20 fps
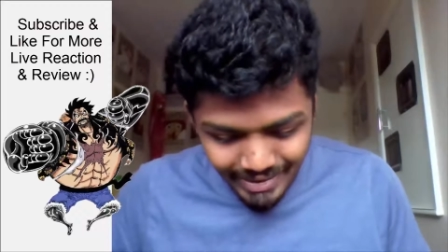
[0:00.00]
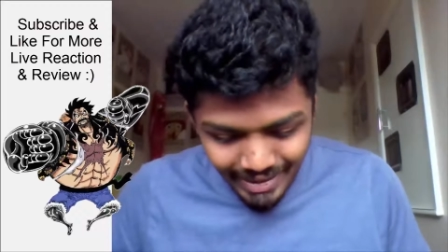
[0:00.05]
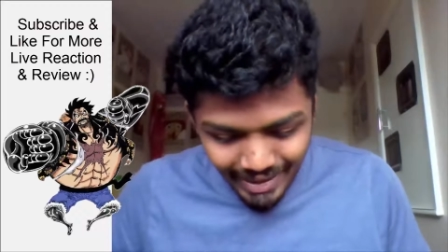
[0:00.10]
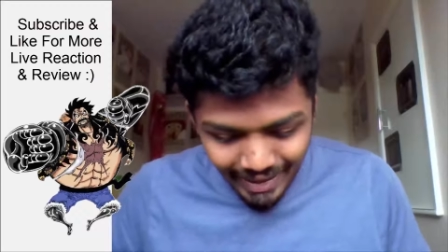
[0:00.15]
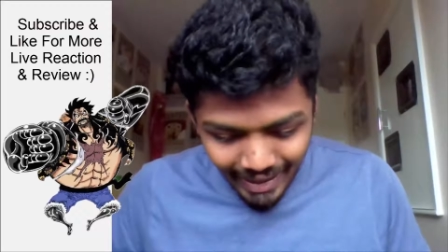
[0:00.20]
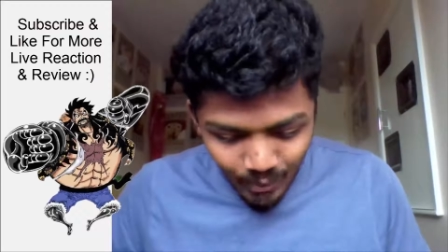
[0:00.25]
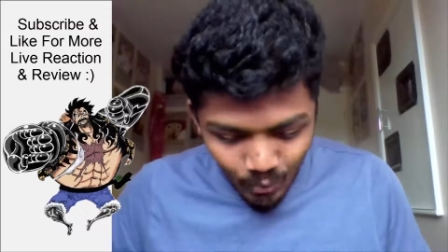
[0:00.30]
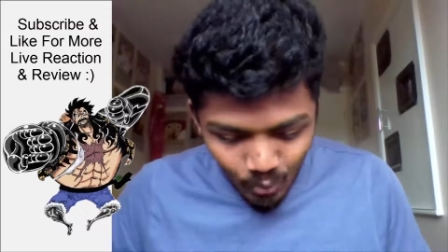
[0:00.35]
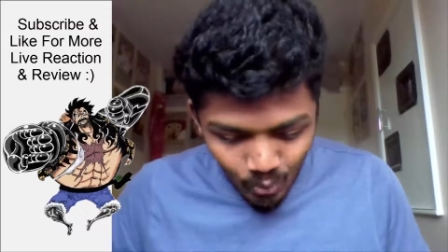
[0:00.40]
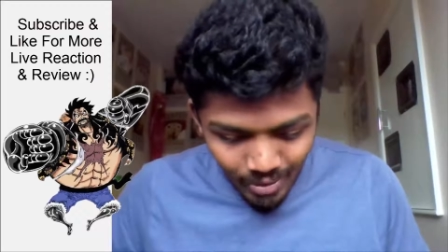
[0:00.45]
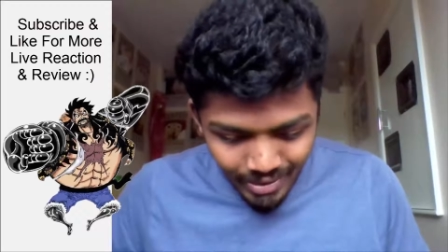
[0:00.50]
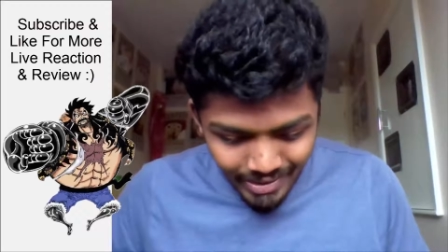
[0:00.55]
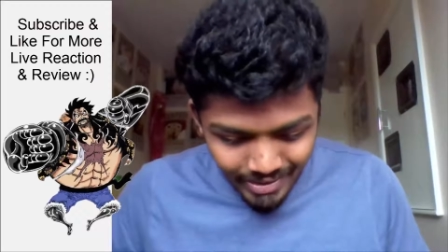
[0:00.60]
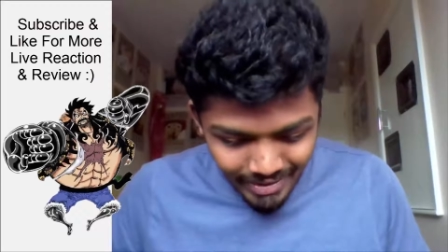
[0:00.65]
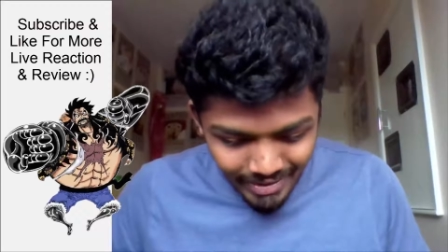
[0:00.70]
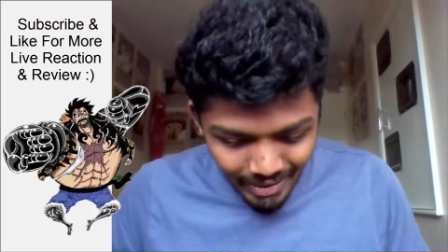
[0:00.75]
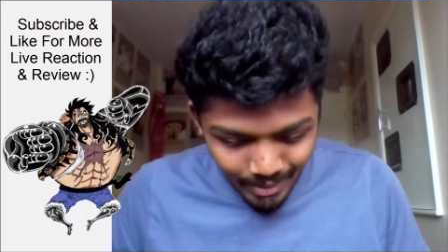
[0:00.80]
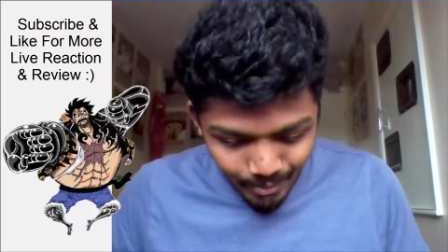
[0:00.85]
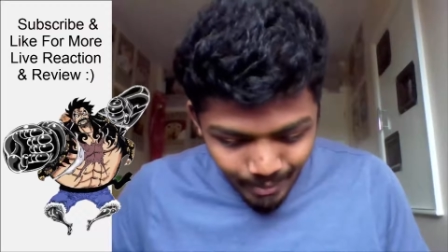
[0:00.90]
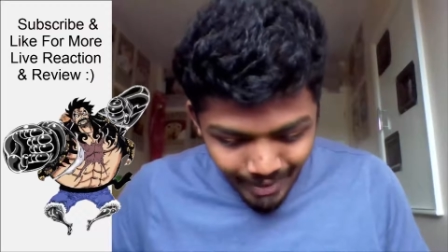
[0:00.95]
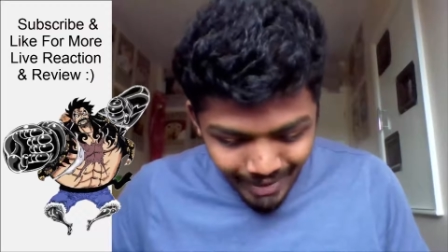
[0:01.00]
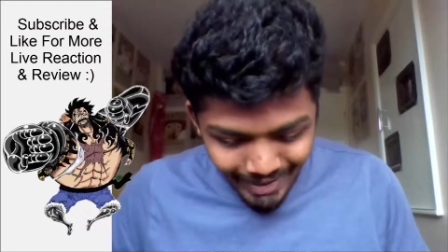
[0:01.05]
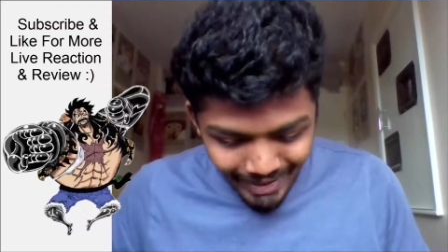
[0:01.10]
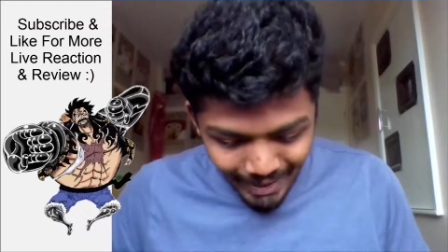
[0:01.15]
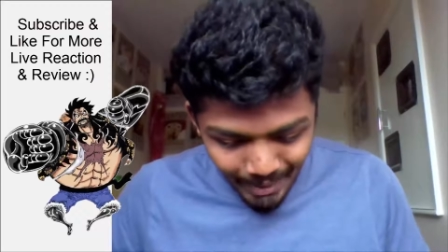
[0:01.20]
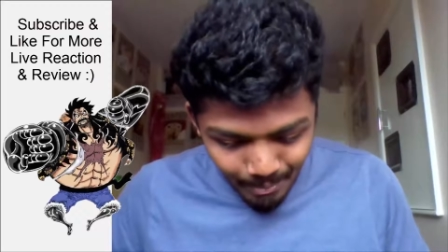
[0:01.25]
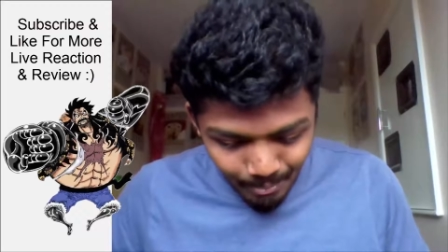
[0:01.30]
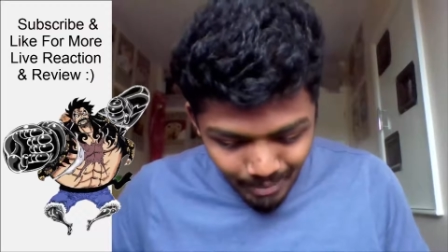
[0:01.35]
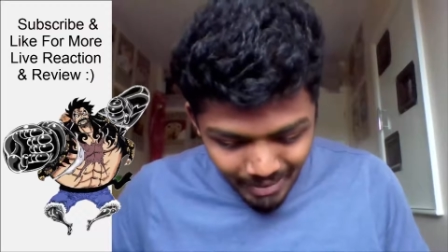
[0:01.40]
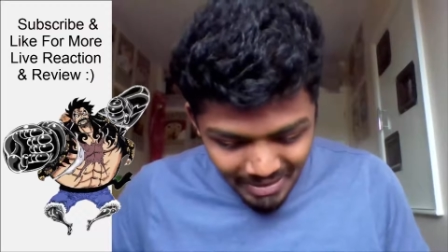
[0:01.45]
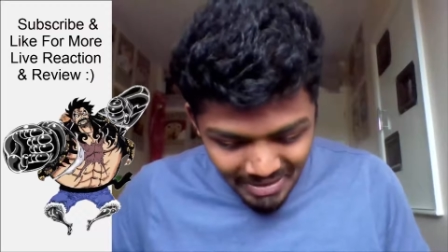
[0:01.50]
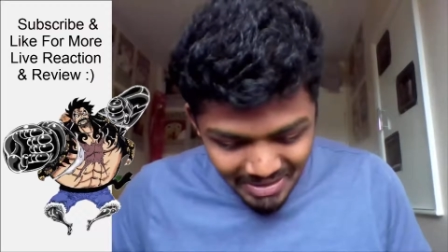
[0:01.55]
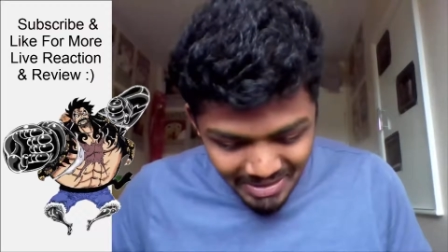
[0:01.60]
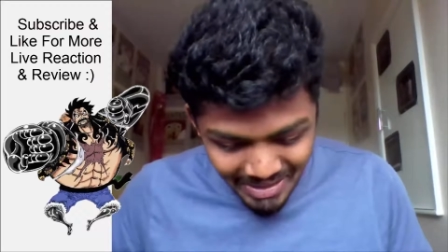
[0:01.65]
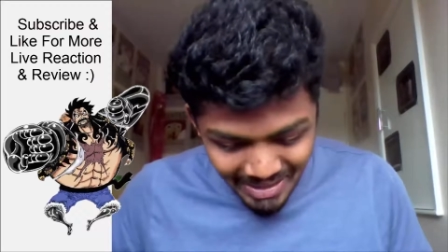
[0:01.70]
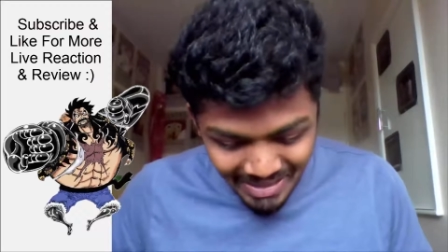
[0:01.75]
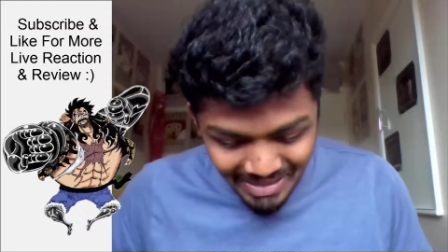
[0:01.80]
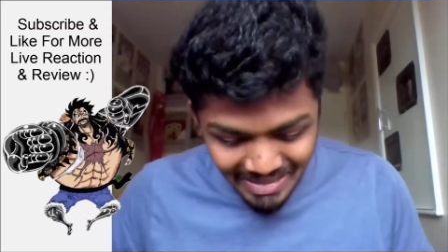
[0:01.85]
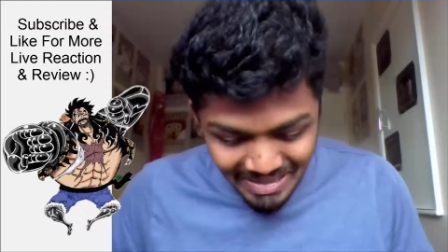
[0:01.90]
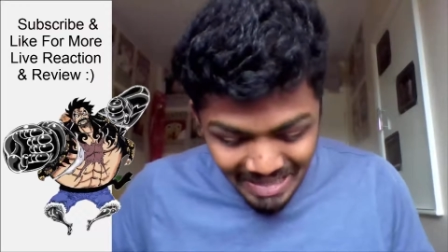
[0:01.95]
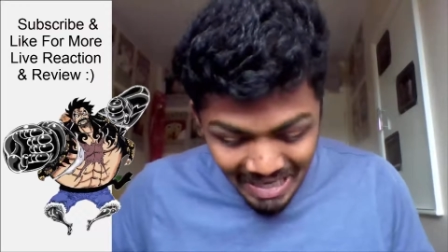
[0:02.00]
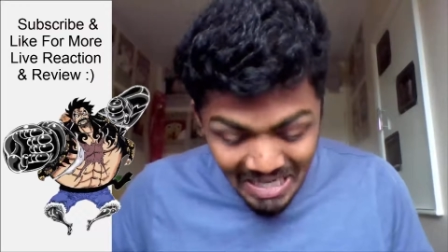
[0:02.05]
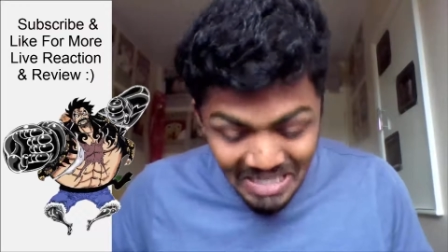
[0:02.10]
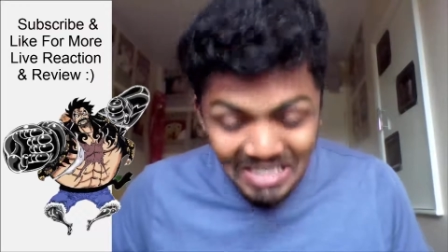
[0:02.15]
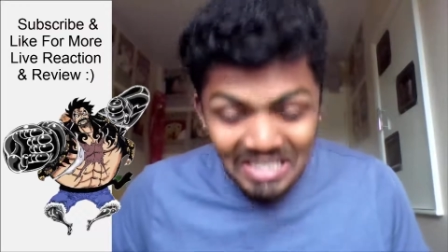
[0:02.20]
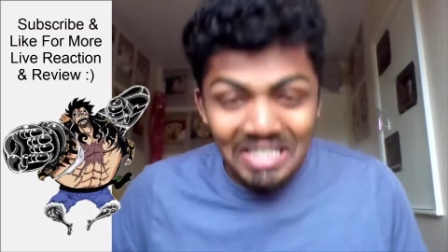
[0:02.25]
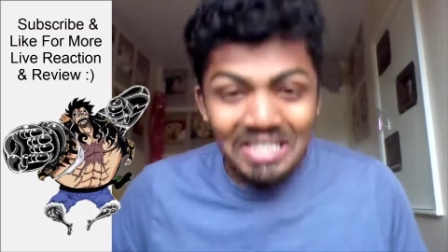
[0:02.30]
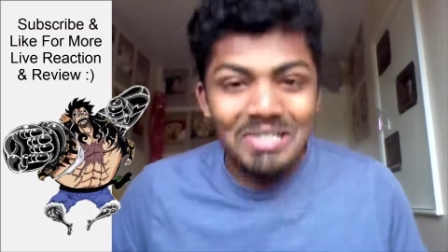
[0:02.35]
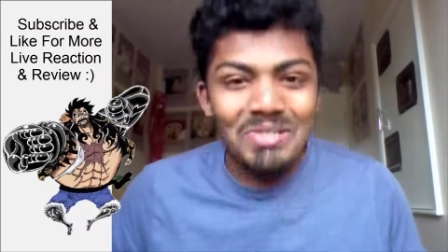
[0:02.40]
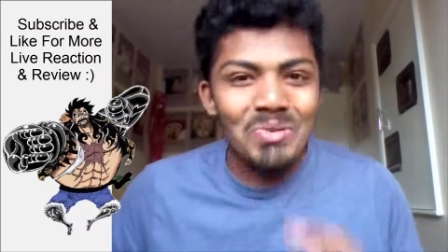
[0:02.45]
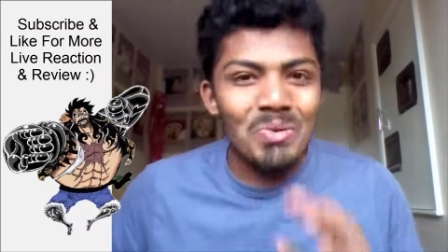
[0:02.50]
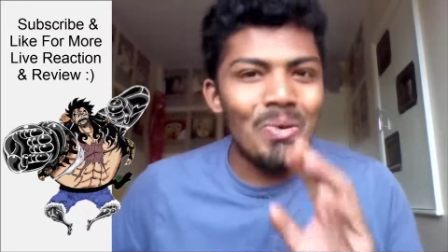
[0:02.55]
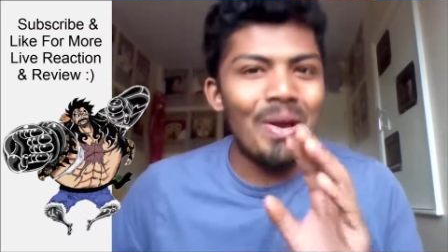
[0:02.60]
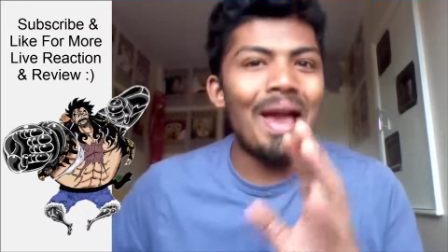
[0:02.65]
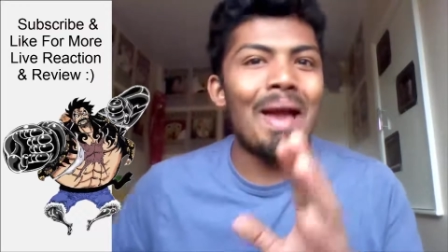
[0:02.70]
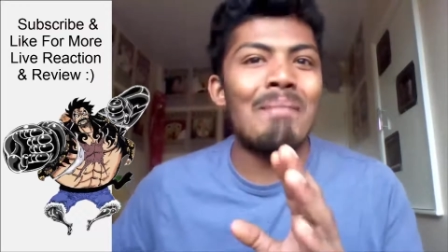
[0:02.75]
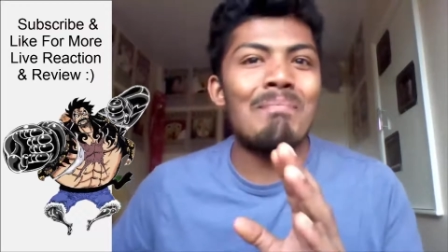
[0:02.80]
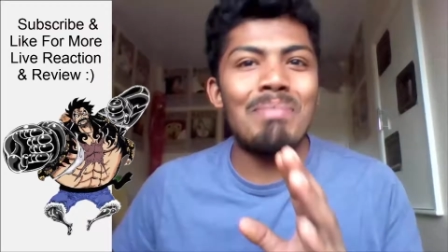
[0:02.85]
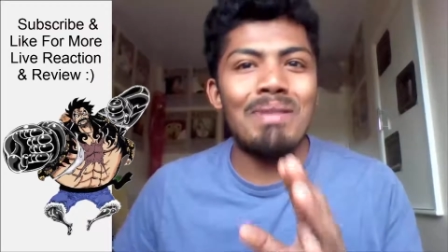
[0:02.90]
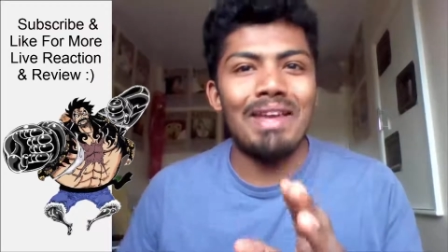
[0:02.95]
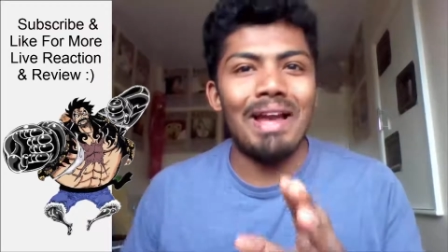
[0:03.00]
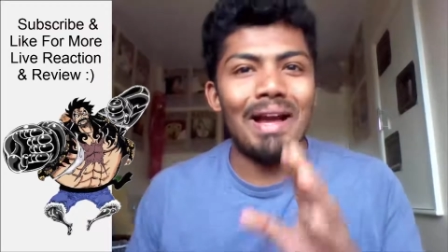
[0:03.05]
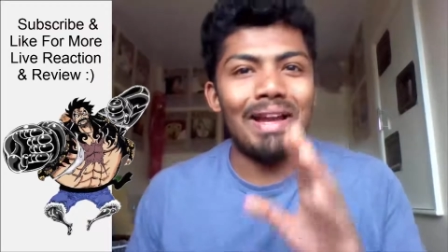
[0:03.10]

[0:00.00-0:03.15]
Like everyone is celebrating, but still, Sanji is too happy.